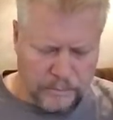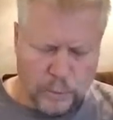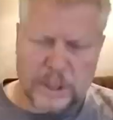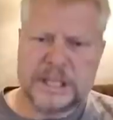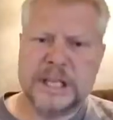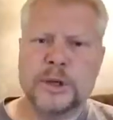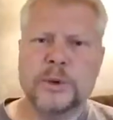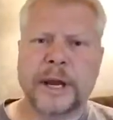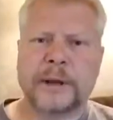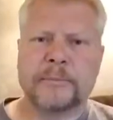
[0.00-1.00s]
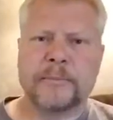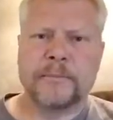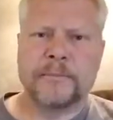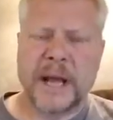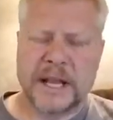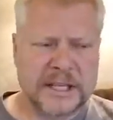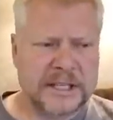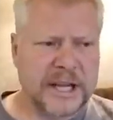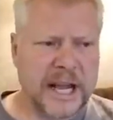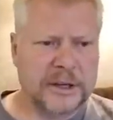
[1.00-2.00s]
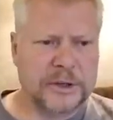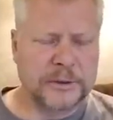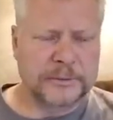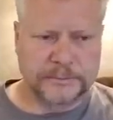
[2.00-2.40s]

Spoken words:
what's he doing at this stage?